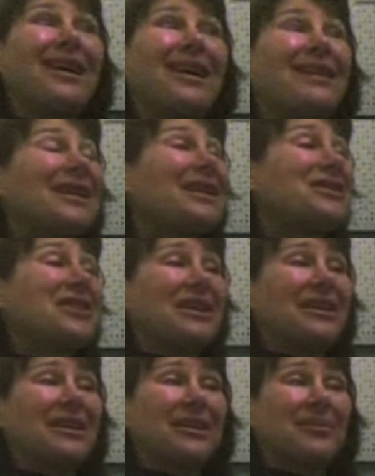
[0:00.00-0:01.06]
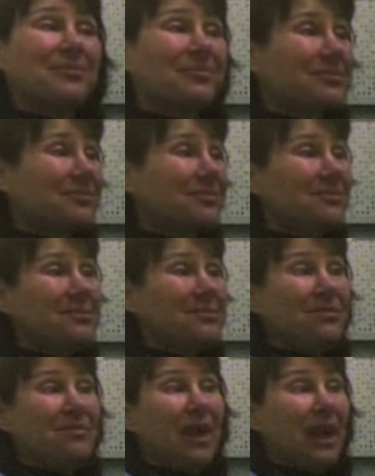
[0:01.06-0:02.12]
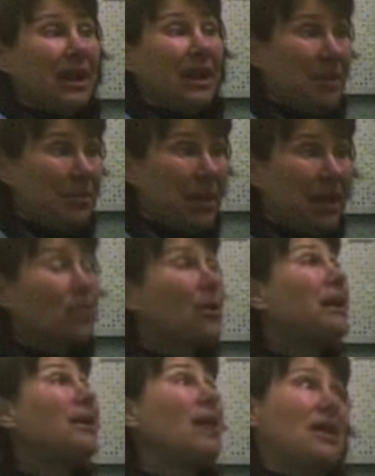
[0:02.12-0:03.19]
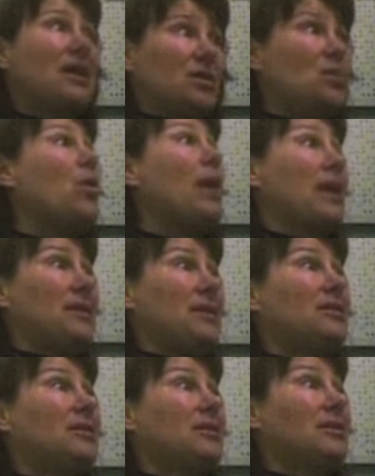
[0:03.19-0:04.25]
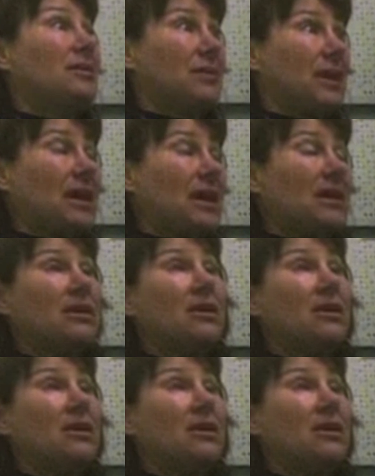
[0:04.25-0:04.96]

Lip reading: Like I said, he met Greg and I in Hawaii. Okay.